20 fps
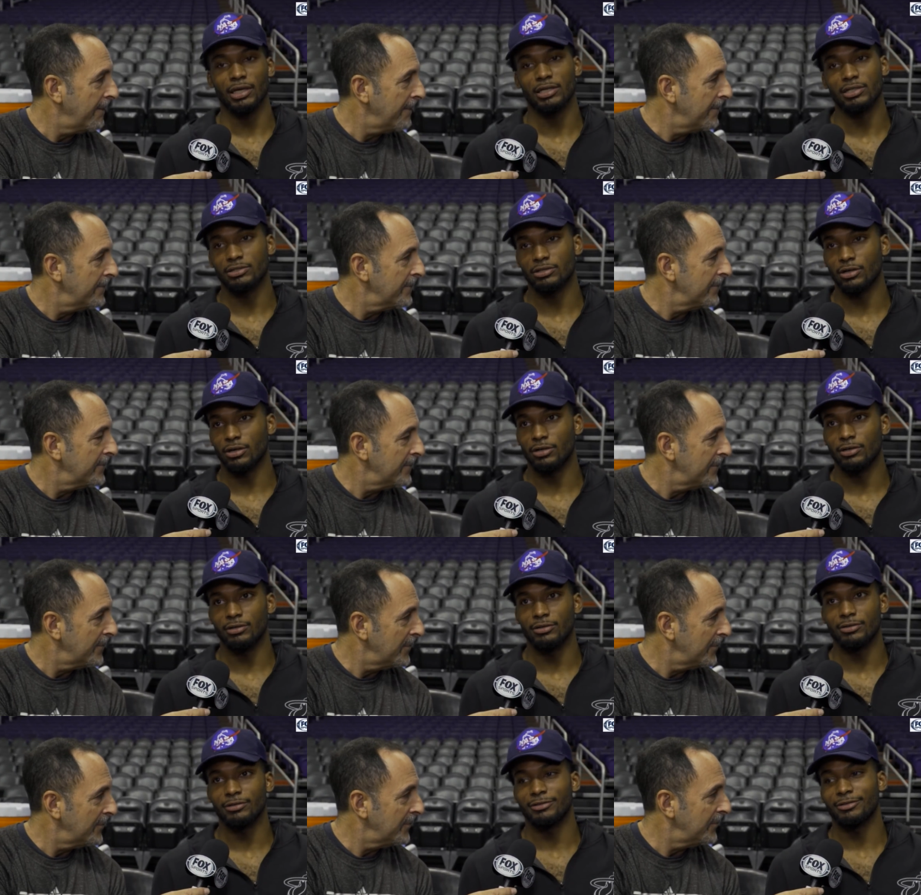Speaker 1: like
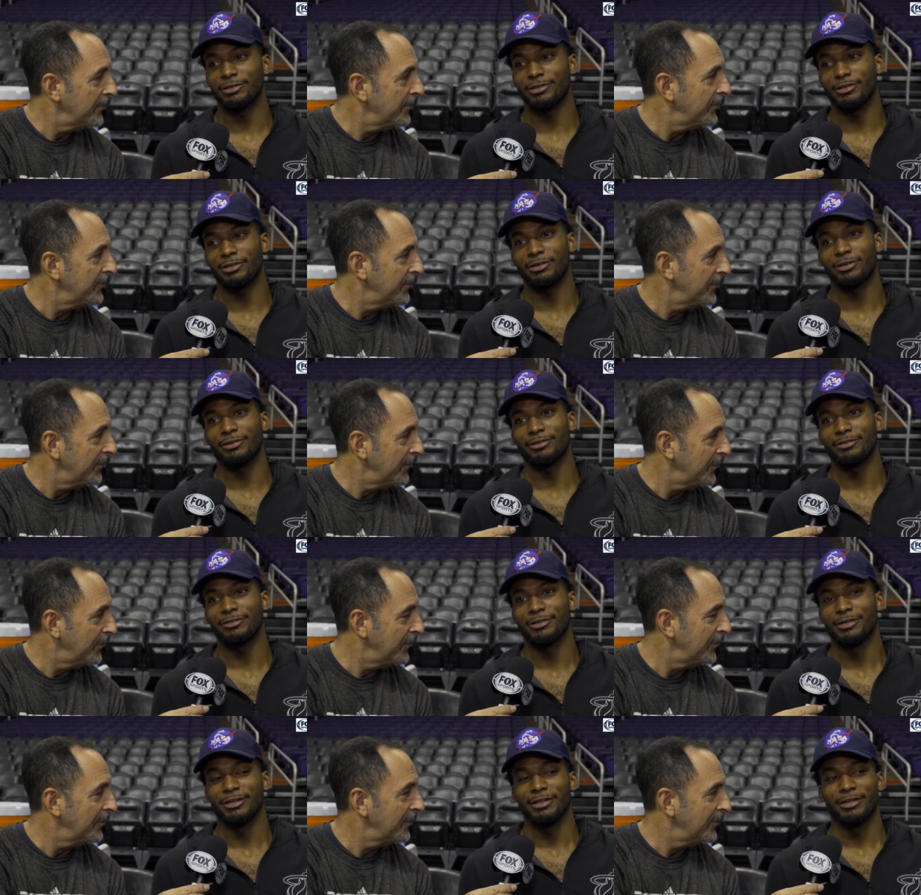starting. You
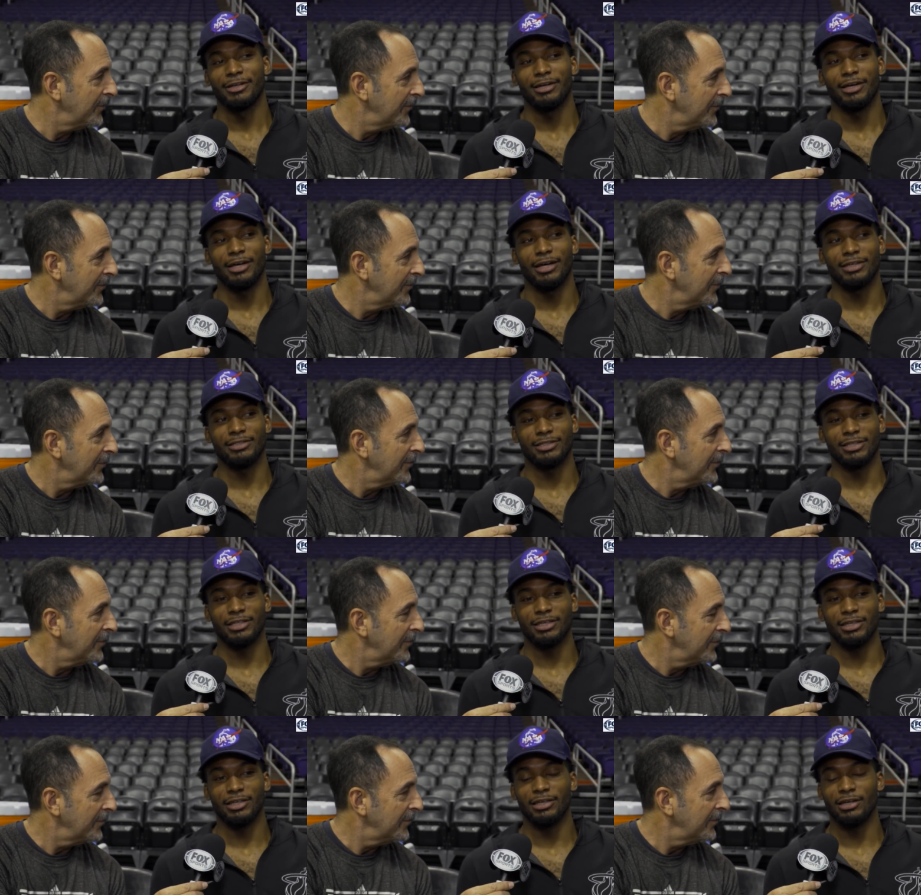know, as
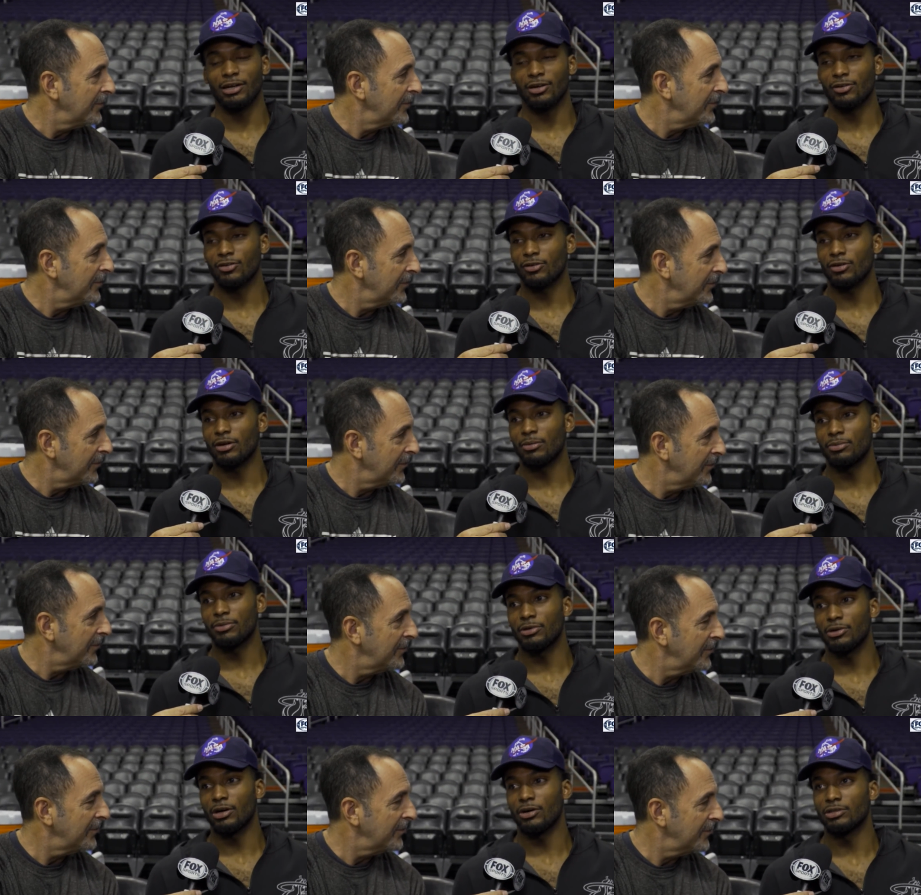a kid I grew
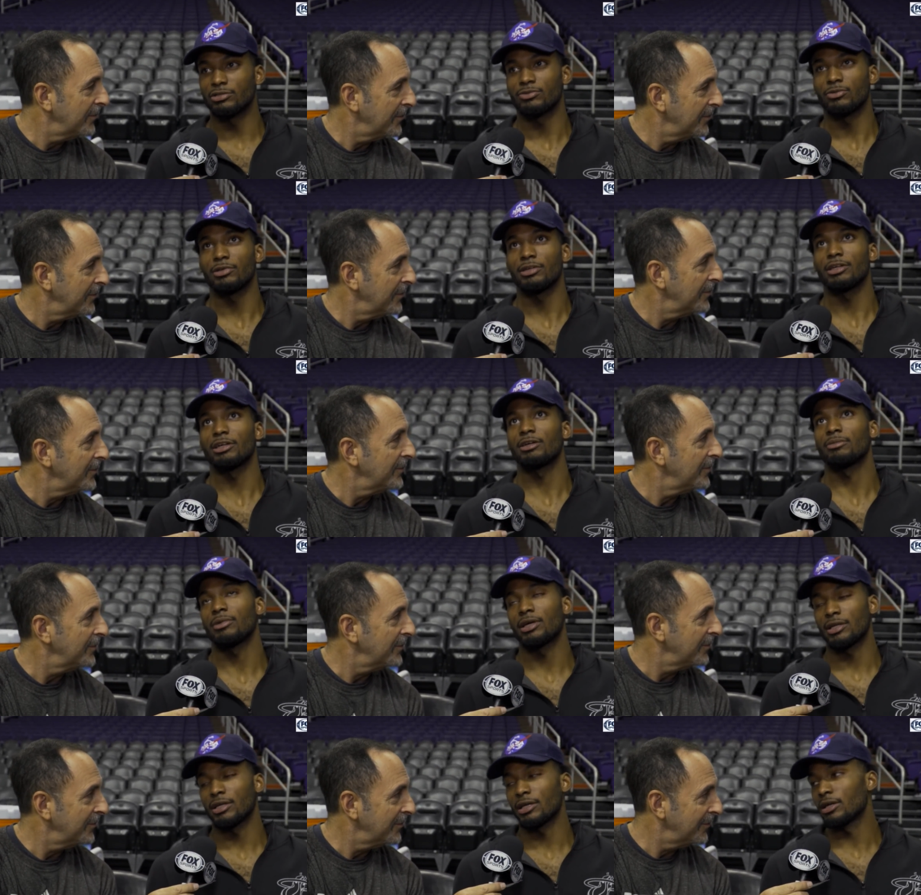up and you know, I always wanted to
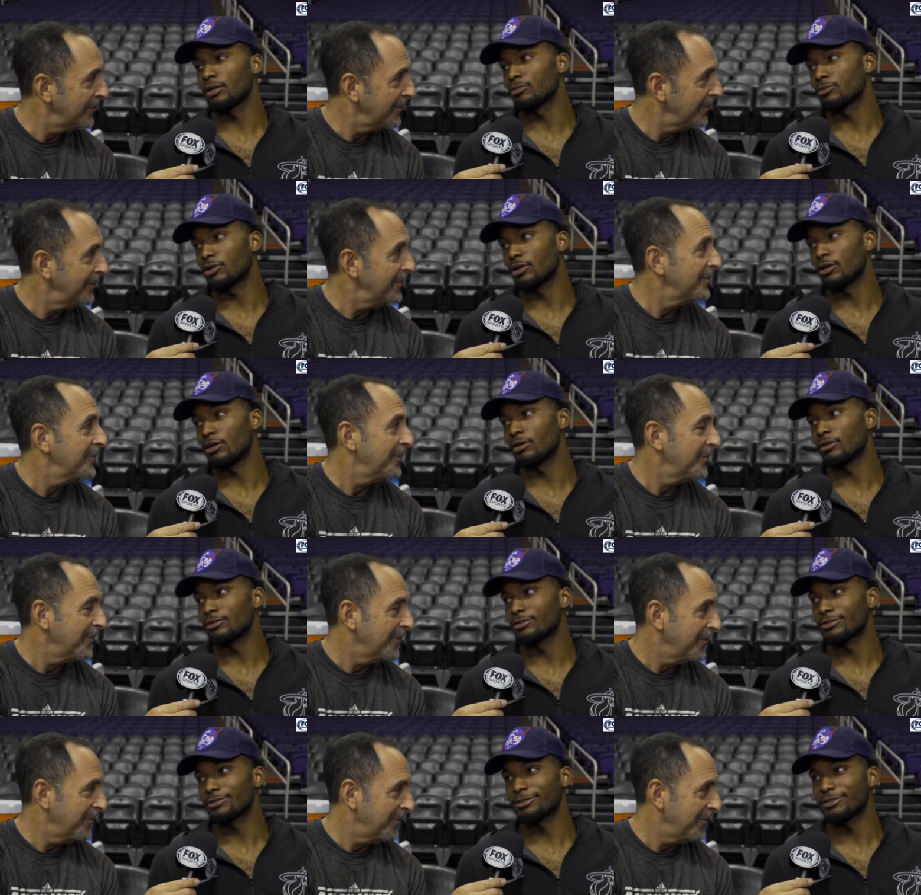hear my name
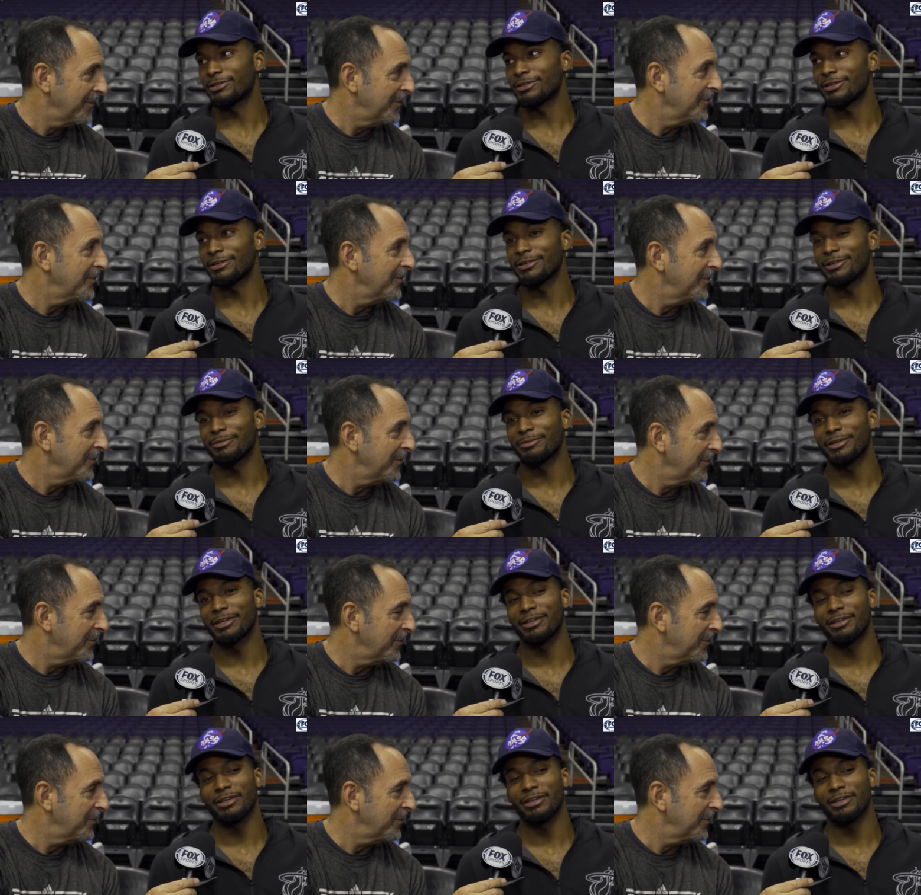called. You know, at the